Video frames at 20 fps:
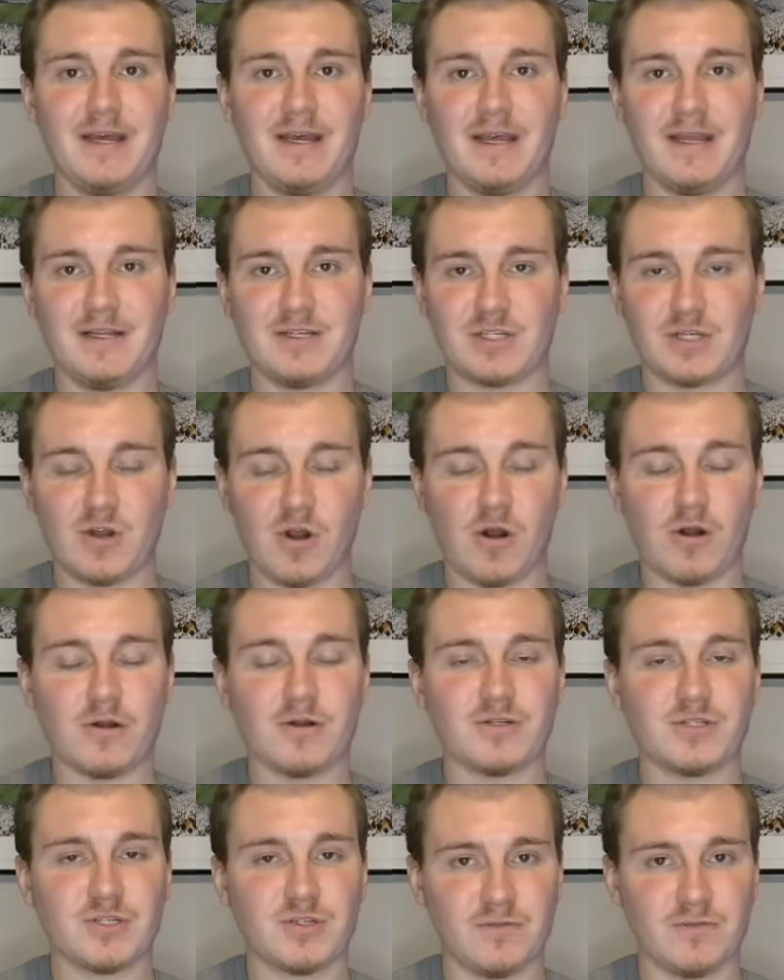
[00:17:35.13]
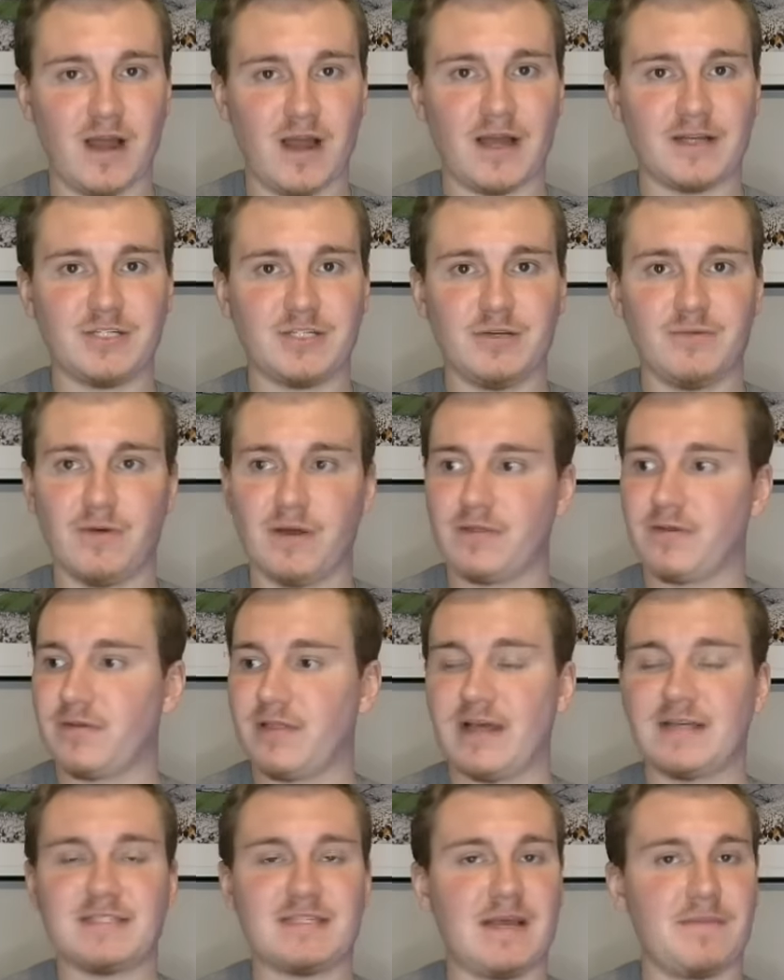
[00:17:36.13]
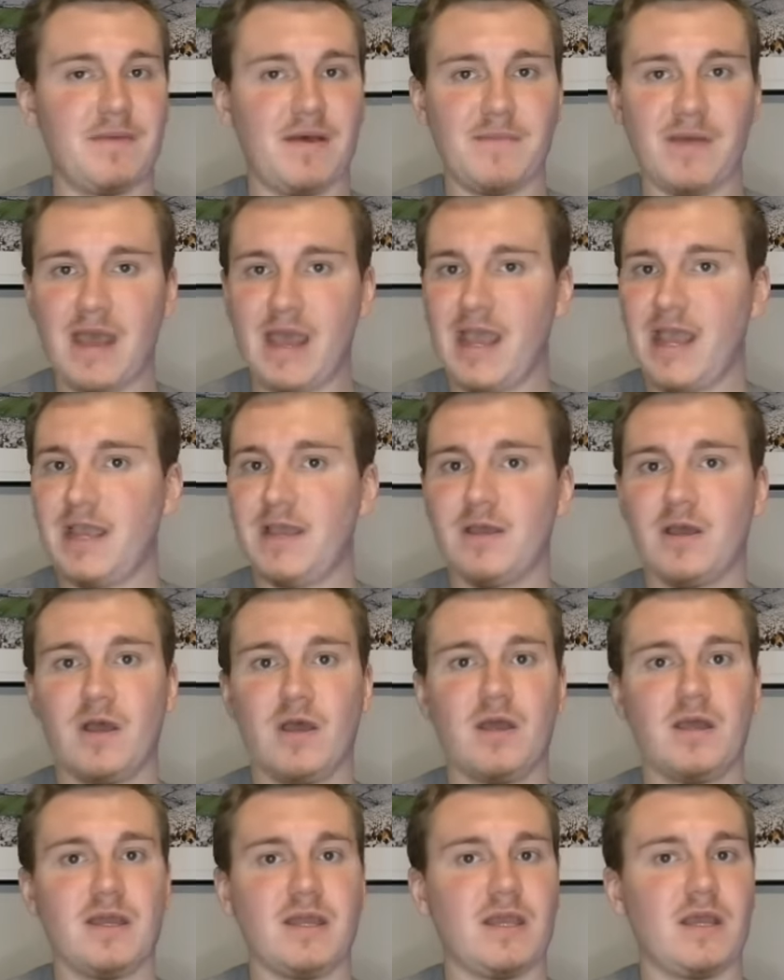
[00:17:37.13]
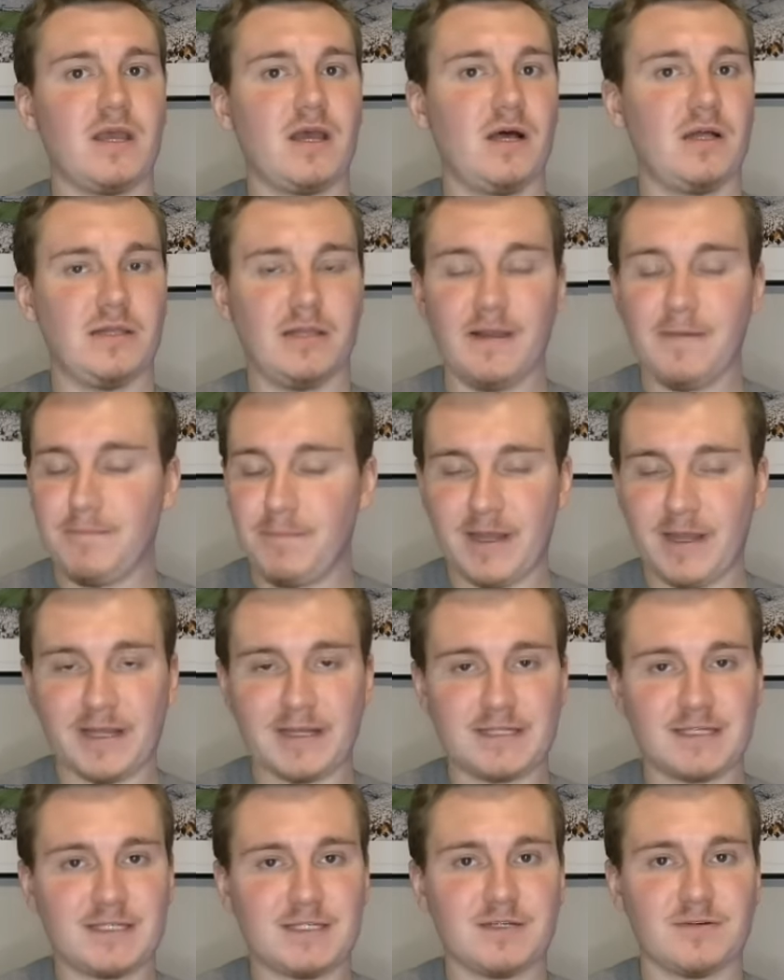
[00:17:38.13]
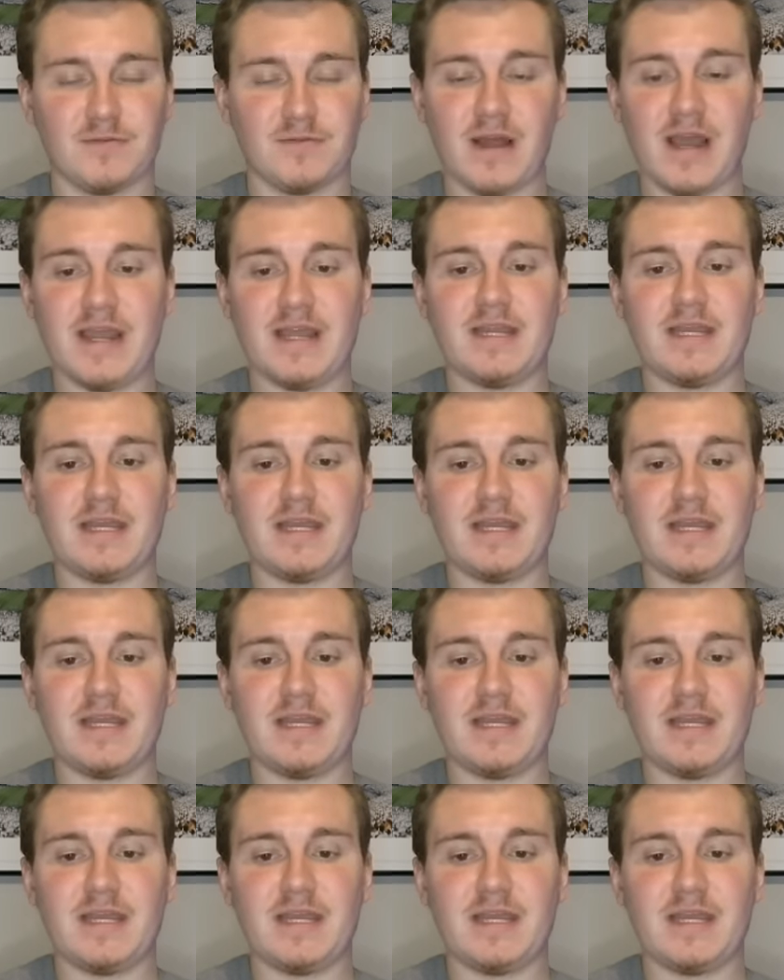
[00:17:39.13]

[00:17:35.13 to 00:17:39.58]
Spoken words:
It is Carter Starocci, whether that's MMA, Olympics, right?